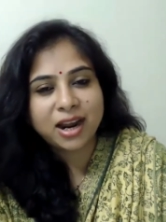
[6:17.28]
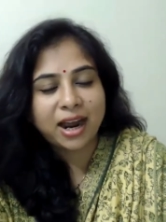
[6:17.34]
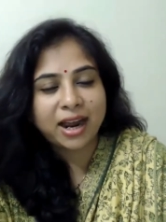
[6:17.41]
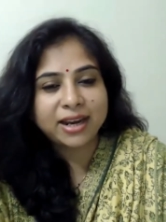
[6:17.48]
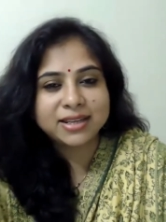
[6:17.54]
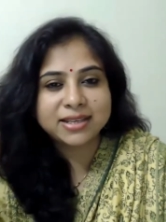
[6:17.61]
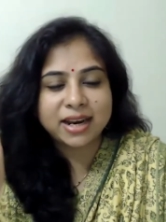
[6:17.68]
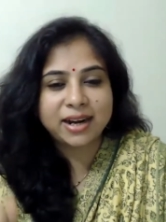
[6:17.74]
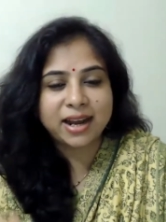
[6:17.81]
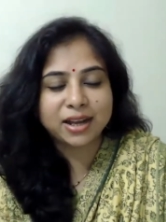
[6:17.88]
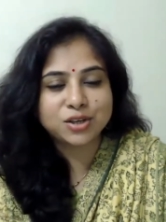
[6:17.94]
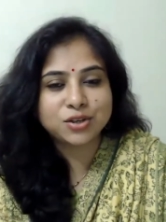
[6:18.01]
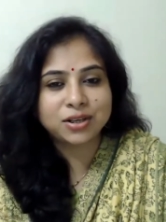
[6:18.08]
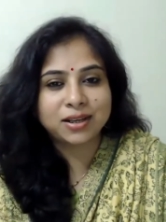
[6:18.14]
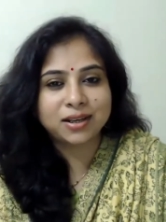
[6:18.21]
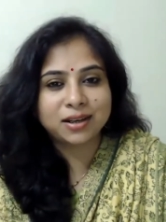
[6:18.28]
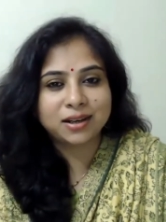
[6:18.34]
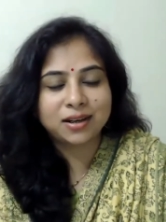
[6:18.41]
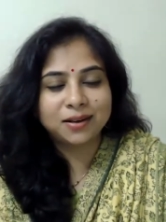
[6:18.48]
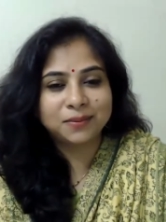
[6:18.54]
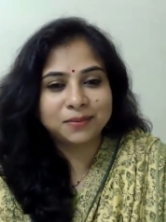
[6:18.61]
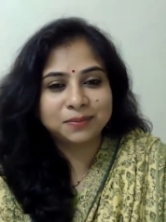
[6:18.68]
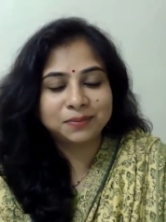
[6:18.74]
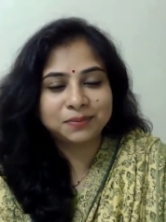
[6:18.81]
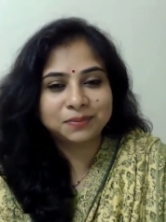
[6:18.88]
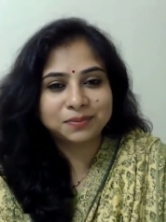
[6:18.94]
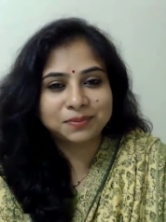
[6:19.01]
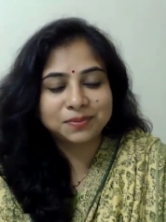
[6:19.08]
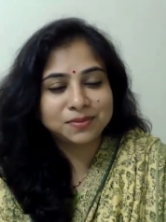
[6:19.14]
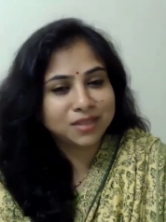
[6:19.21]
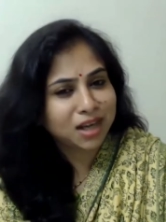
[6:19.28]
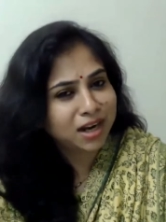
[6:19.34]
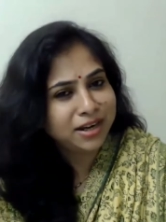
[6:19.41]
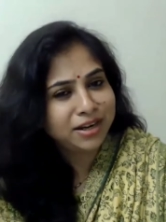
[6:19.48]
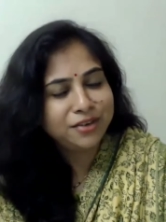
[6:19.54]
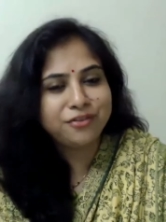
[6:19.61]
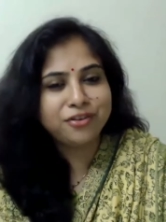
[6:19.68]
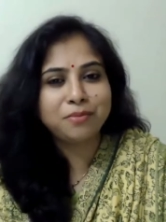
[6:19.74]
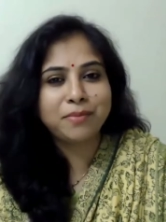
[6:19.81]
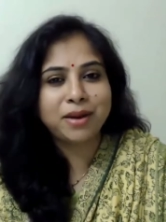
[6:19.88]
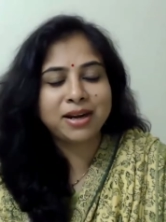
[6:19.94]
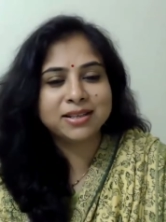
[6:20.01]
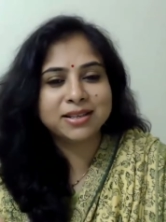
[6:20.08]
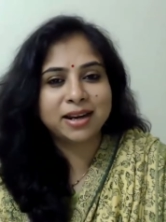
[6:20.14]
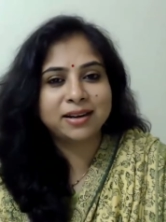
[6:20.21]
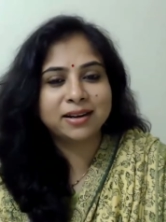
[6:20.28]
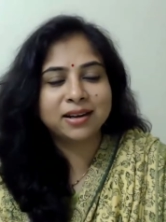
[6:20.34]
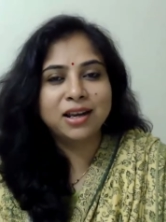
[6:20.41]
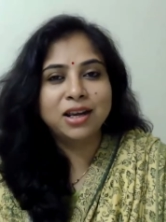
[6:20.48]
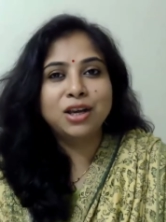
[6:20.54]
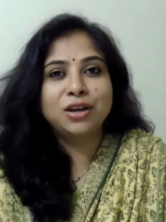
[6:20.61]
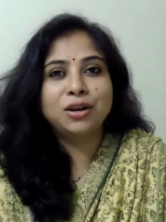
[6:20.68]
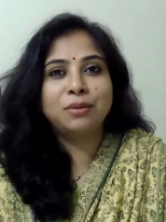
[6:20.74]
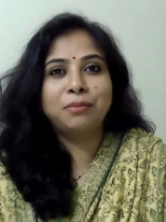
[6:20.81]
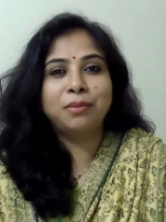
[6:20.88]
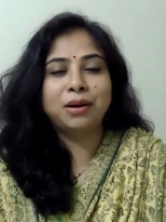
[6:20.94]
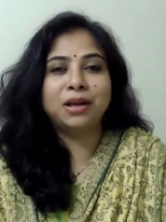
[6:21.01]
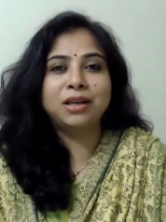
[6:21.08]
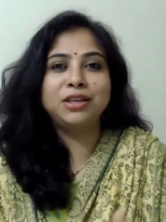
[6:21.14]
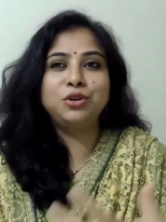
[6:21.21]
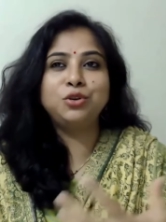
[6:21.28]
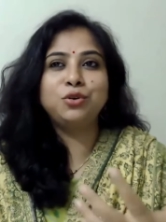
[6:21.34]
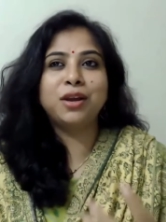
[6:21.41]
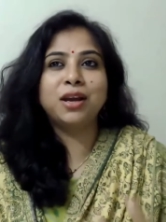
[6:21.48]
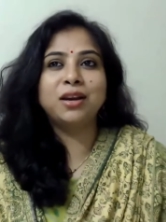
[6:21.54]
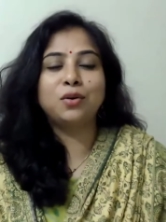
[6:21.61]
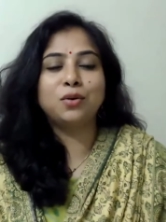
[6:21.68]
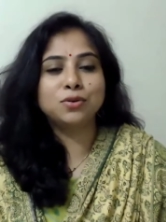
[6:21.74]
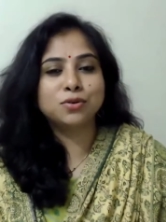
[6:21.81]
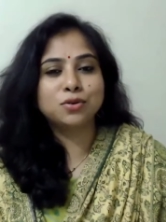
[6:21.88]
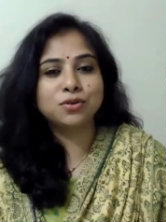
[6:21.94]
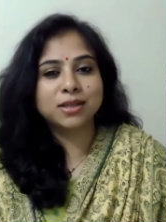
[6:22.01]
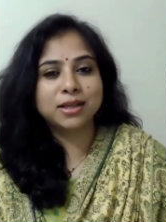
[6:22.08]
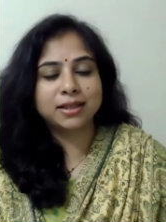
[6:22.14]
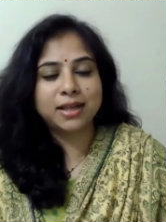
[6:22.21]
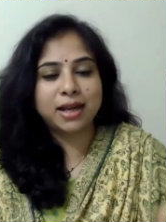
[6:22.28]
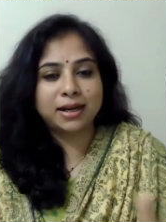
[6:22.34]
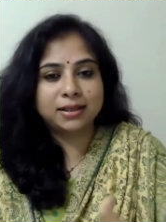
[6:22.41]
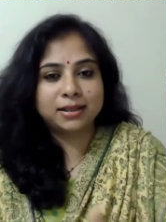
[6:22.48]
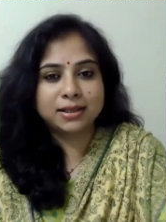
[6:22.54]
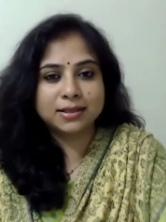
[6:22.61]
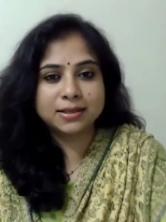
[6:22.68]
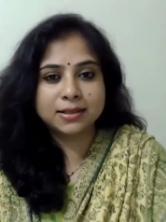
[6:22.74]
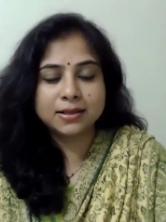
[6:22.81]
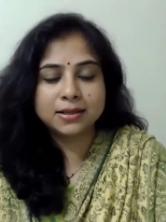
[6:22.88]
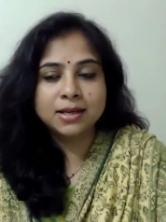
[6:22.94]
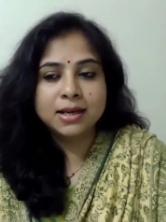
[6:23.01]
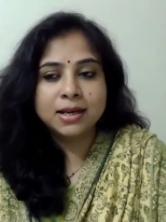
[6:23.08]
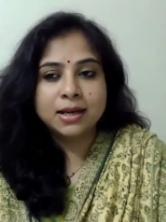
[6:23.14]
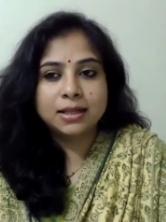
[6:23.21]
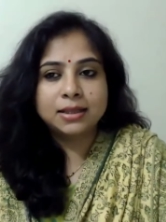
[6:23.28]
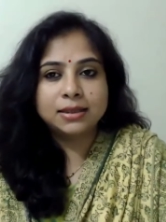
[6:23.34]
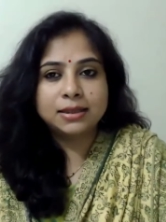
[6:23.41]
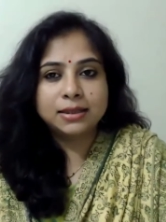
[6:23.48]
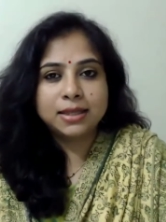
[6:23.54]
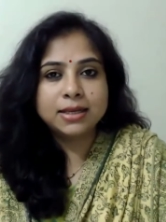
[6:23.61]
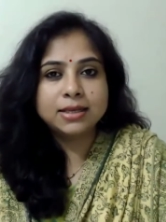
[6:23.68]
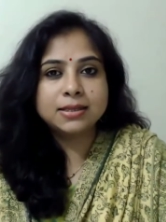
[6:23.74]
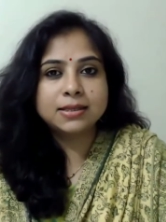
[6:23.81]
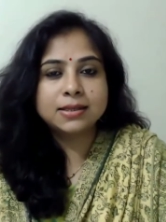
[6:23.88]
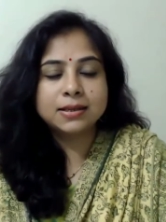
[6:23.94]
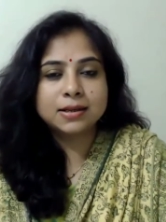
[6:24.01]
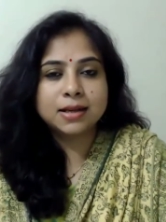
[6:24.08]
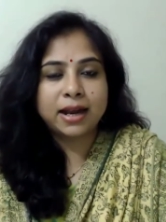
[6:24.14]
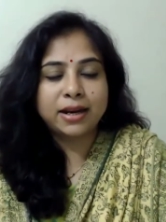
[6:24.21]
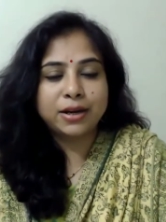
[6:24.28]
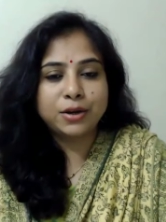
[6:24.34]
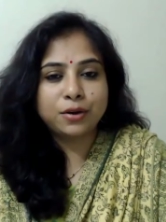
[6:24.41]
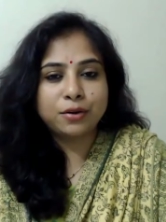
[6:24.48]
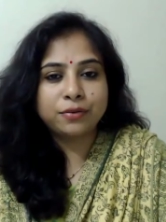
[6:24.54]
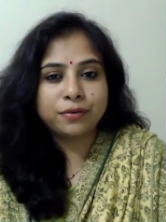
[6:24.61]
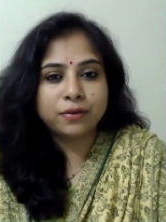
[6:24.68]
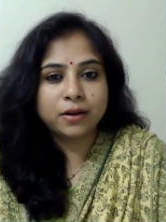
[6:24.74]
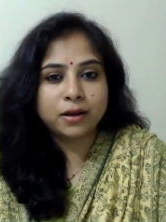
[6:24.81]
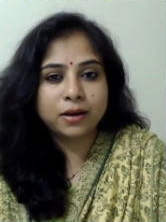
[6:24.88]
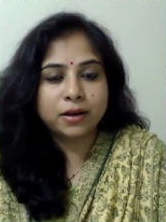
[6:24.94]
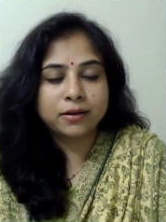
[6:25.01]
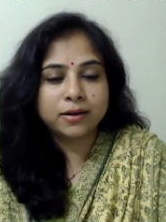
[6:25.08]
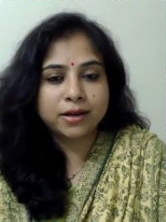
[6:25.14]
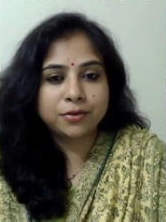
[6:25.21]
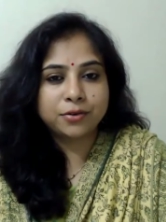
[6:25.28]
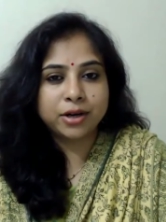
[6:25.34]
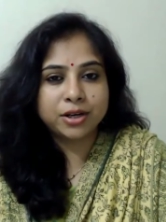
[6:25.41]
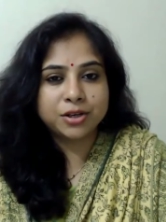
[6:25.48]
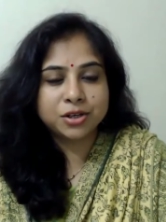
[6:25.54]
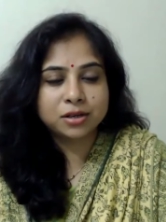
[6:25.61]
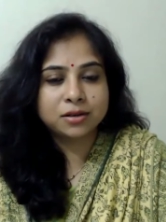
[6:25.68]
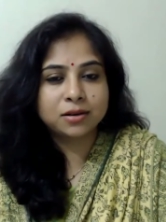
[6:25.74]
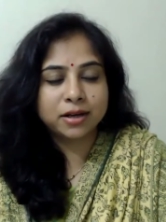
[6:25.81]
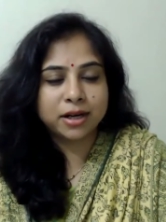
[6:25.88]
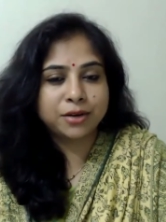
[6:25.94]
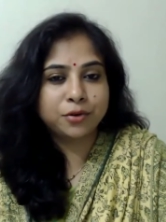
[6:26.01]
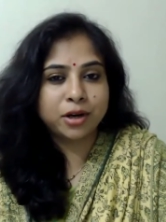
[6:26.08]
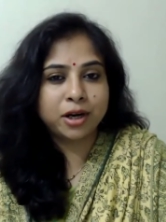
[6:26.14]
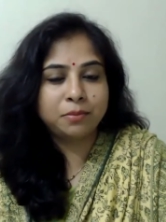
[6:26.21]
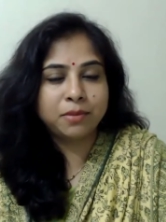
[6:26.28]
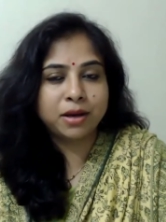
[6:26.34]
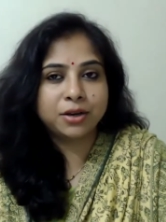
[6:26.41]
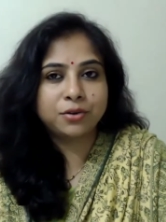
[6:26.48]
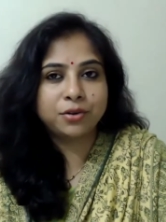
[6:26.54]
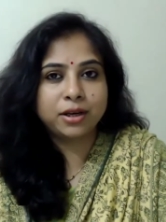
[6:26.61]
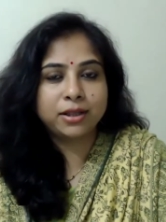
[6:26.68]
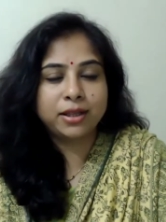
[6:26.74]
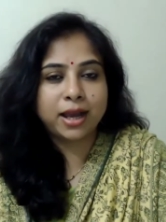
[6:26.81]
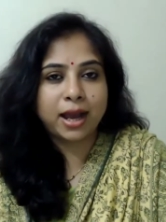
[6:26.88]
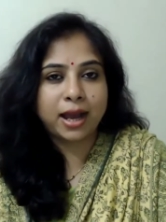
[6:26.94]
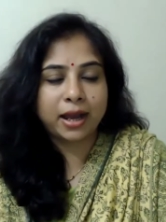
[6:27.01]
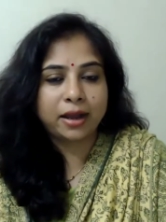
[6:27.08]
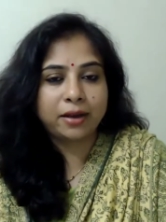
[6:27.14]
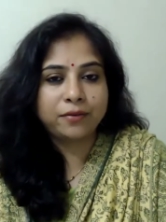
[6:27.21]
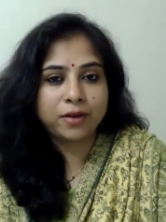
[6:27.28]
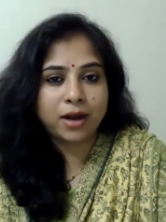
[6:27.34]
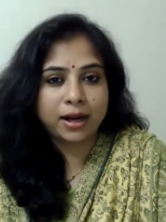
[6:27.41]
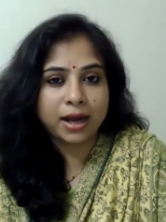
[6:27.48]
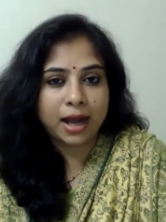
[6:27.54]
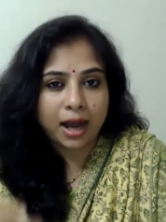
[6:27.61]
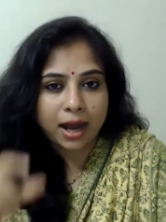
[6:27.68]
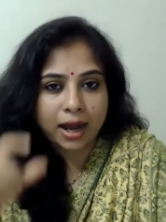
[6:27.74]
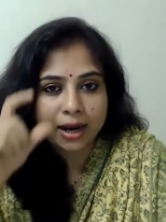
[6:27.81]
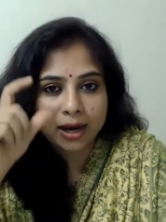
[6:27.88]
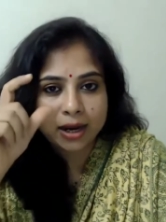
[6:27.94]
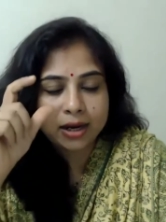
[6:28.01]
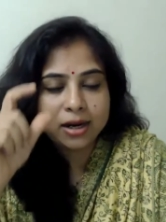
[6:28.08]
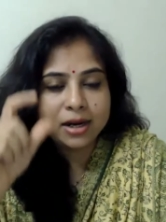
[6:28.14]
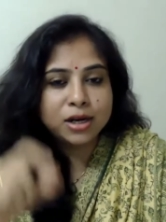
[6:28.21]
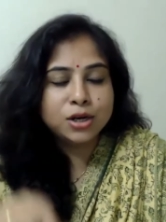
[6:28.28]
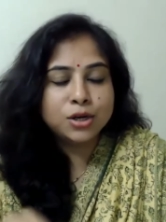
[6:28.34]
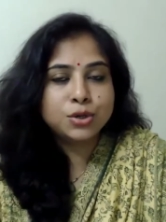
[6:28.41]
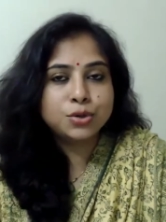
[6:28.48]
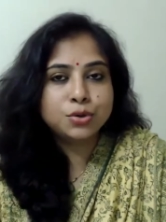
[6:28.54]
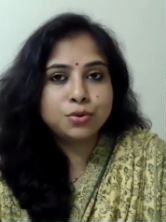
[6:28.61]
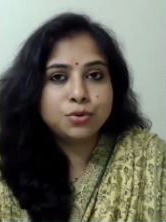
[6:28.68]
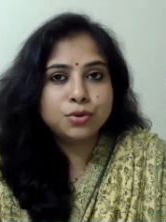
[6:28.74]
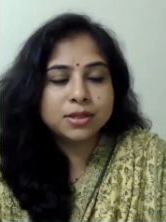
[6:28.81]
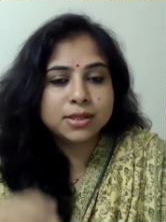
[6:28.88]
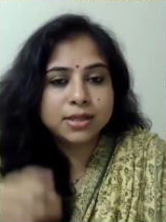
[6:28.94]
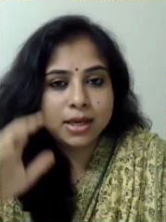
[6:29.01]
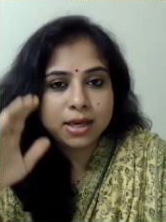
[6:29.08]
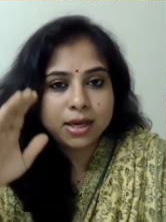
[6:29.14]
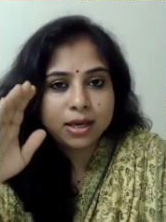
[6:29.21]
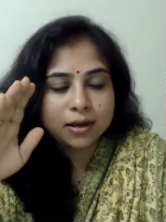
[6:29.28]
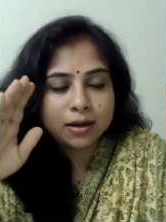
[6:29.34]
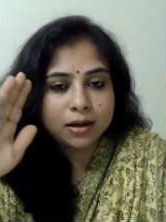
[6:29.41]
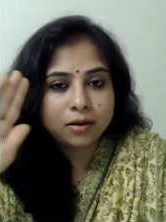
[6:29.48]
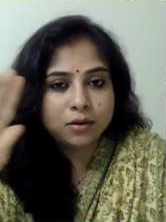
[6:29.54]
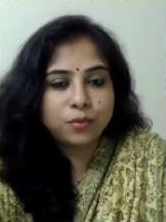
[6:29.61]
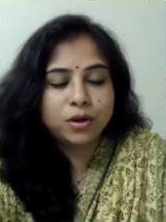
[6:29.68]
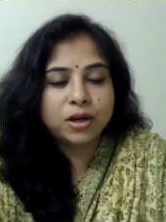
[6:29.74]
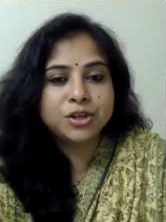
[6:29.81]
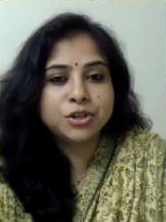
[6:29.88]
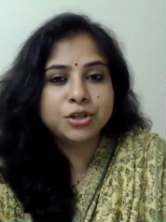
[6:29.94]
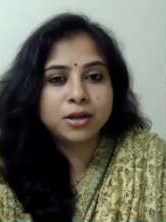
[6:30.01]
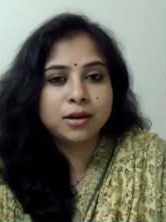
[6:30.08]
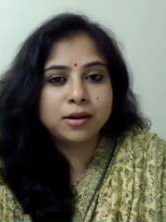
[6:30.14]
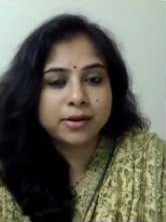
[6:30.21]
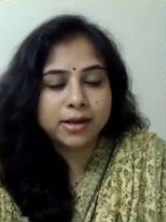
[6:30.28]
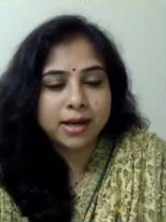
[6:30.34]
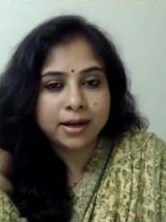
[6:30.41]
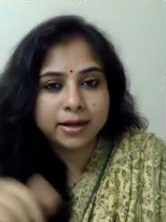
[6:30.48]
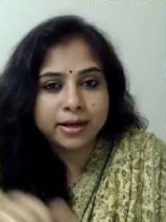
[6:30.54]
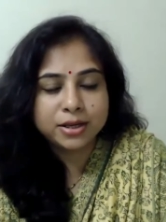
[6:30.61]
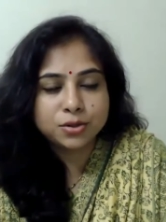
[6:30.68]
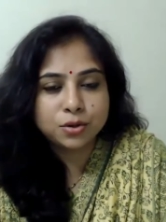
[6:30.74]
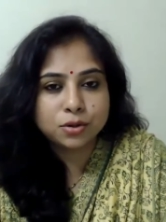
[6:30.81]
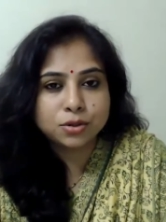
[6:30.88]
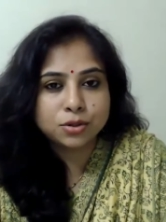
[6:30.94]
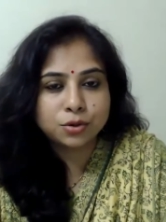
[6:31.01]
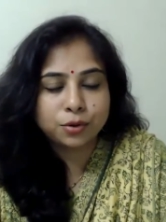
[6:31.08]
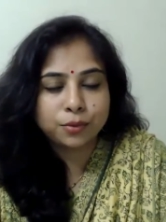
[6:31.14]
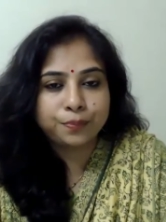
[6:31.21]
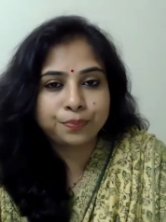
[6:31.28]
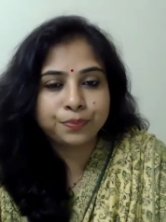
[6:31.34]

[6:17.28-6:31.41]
eyesight actually, and different mindset. You can also say that this kind of retrograde Mercury, they have an eye to see virtual realities also,